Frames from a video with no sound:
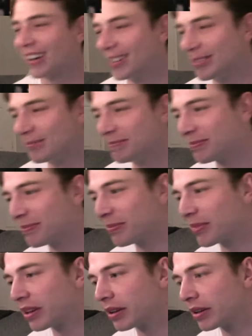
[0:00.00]

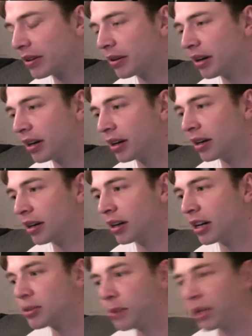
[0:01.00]

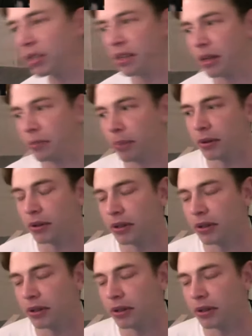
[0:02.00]
As well as, like,